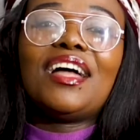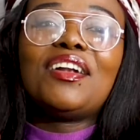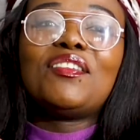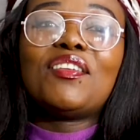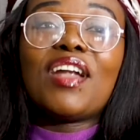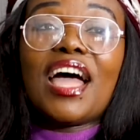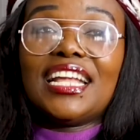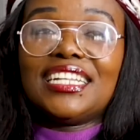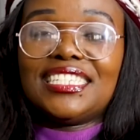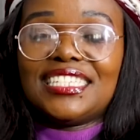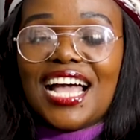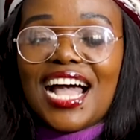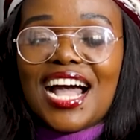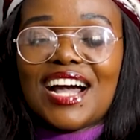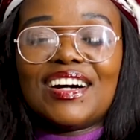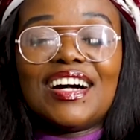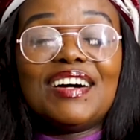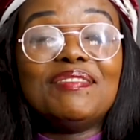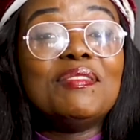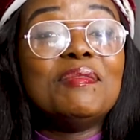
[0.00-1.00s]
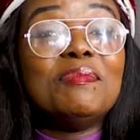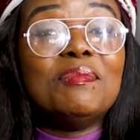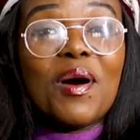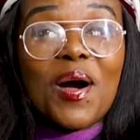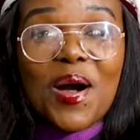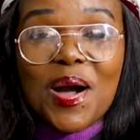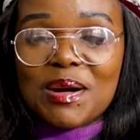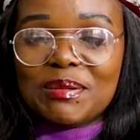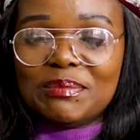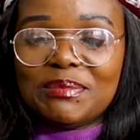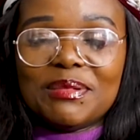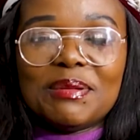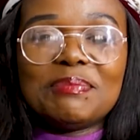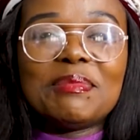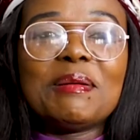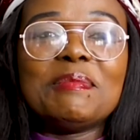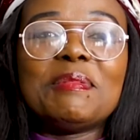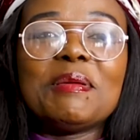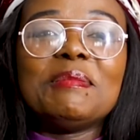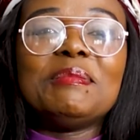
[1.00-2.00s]
right now I'm a mom.
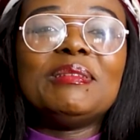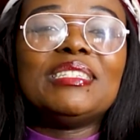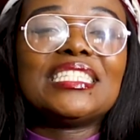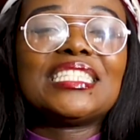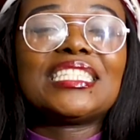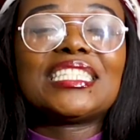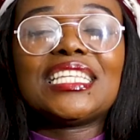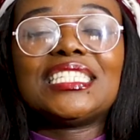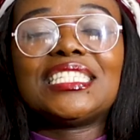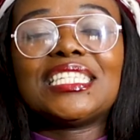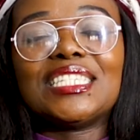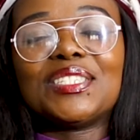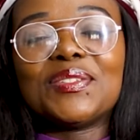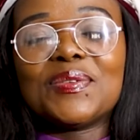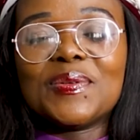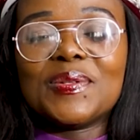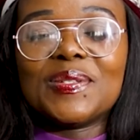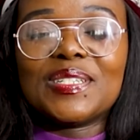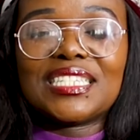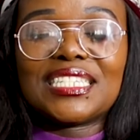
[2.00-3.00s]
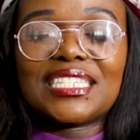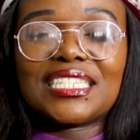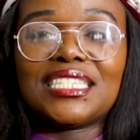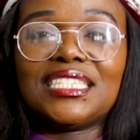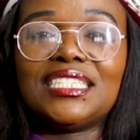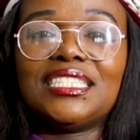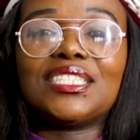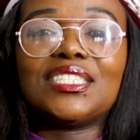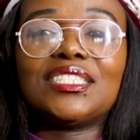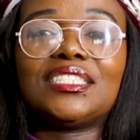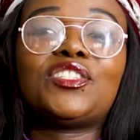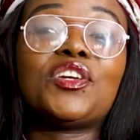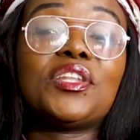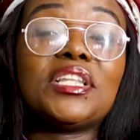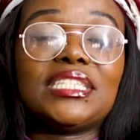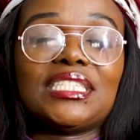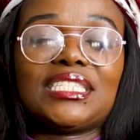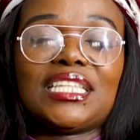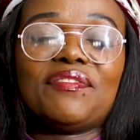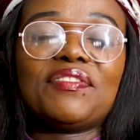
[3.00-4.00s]
My baby is 6 years old. She's
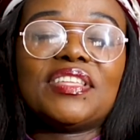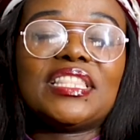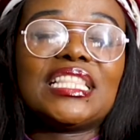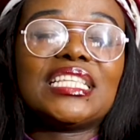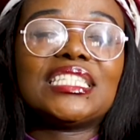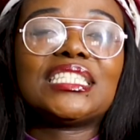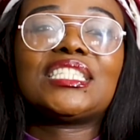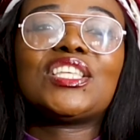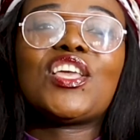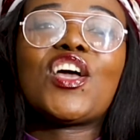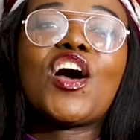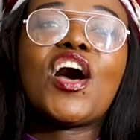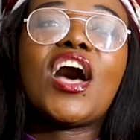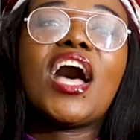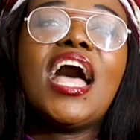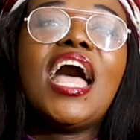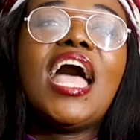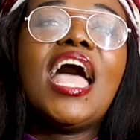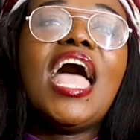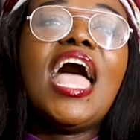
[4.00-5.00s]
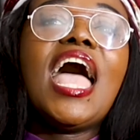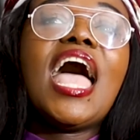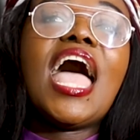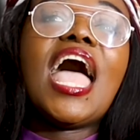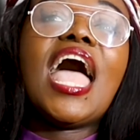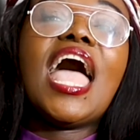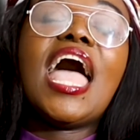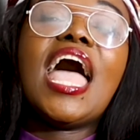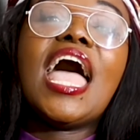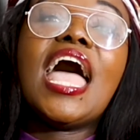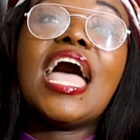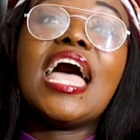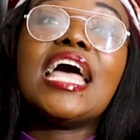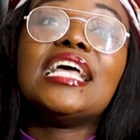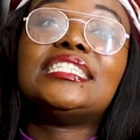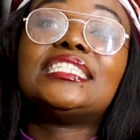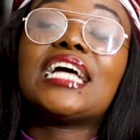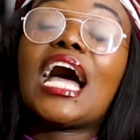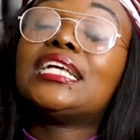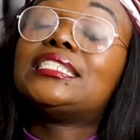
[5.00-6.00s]
turning 7 this year.
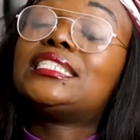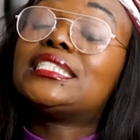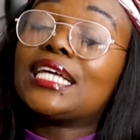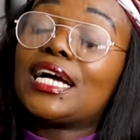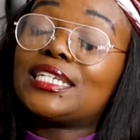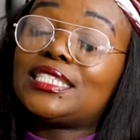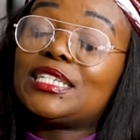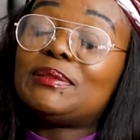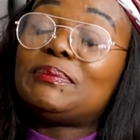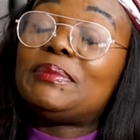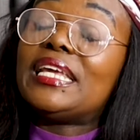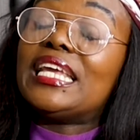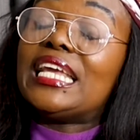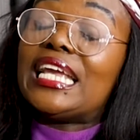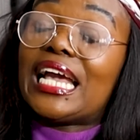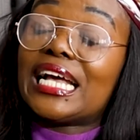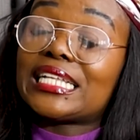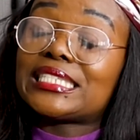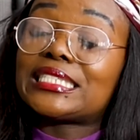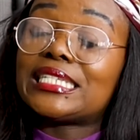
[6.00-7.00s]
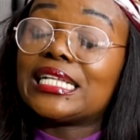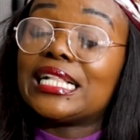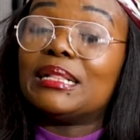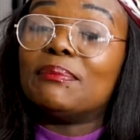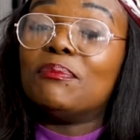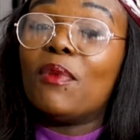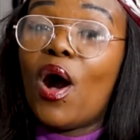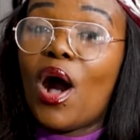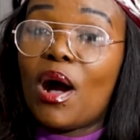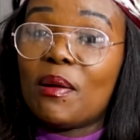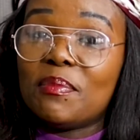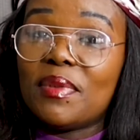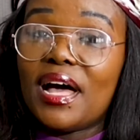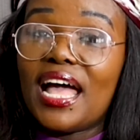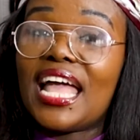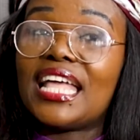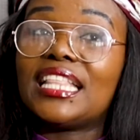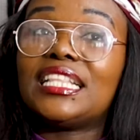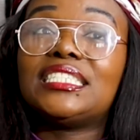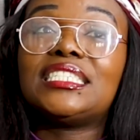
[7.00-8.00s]
And I started being a single mom
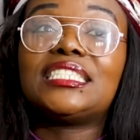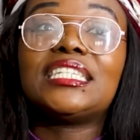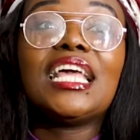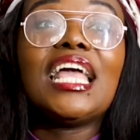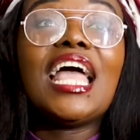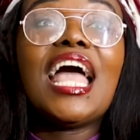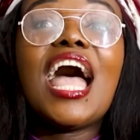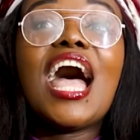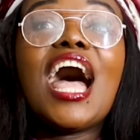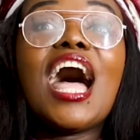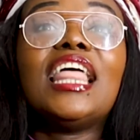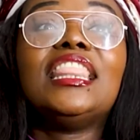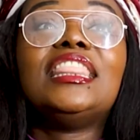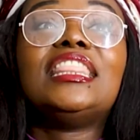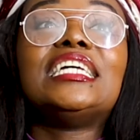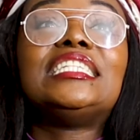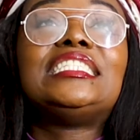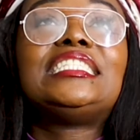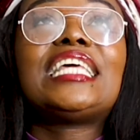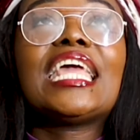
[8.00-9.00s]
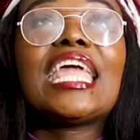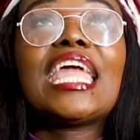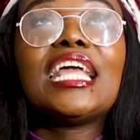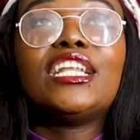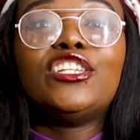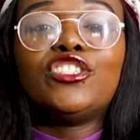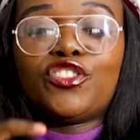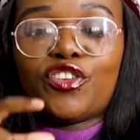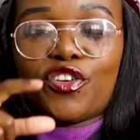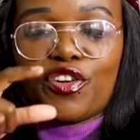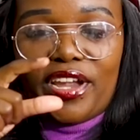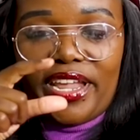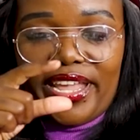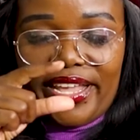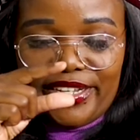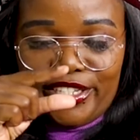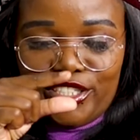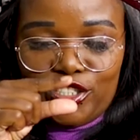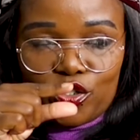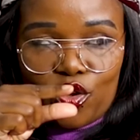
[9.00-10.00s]
at the tender
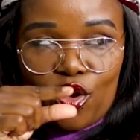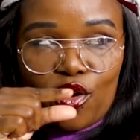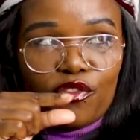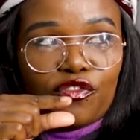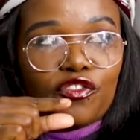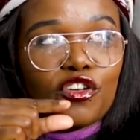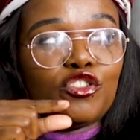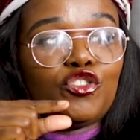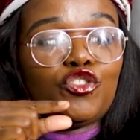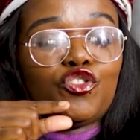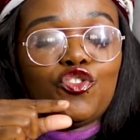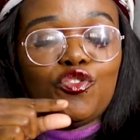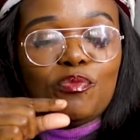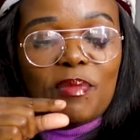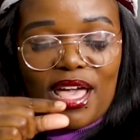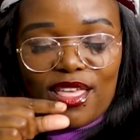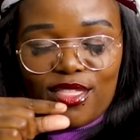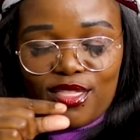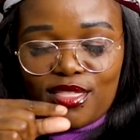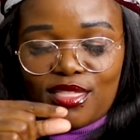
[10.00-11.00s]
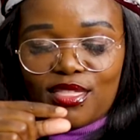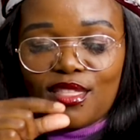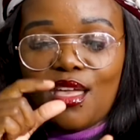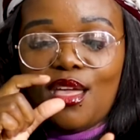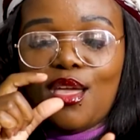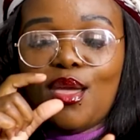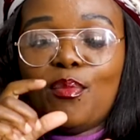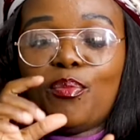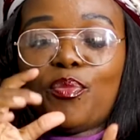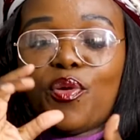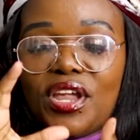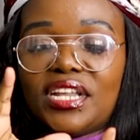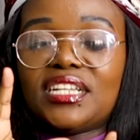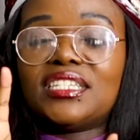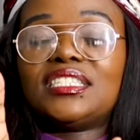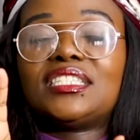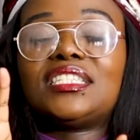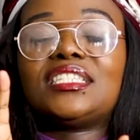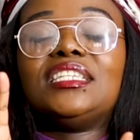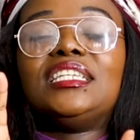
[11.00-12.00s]
age of a 2-month
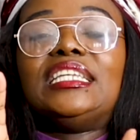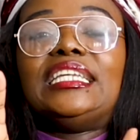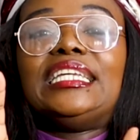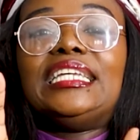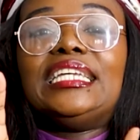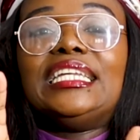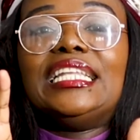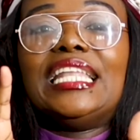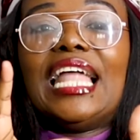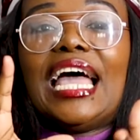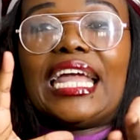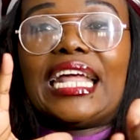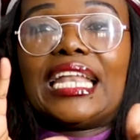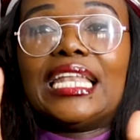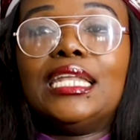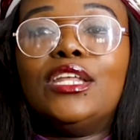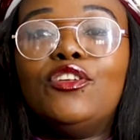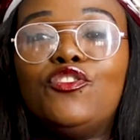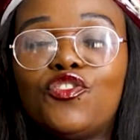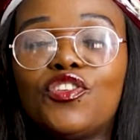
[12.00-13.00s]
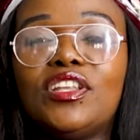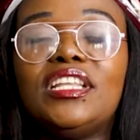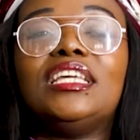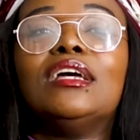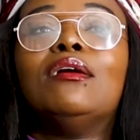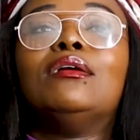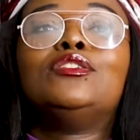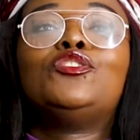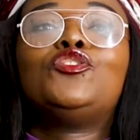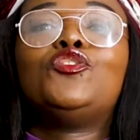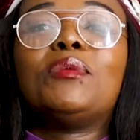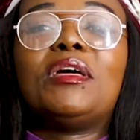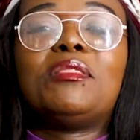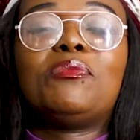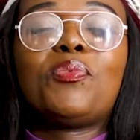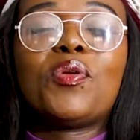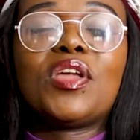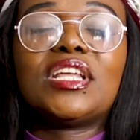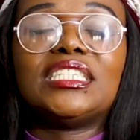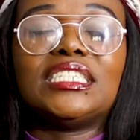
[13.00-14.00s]
pregnancy. Like literally I was 2
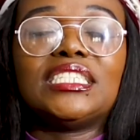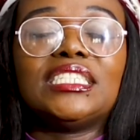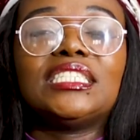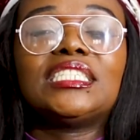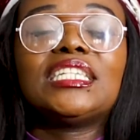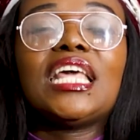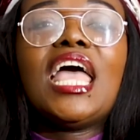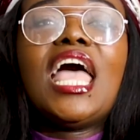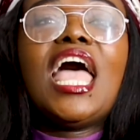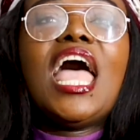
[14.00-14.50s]
months pregnant.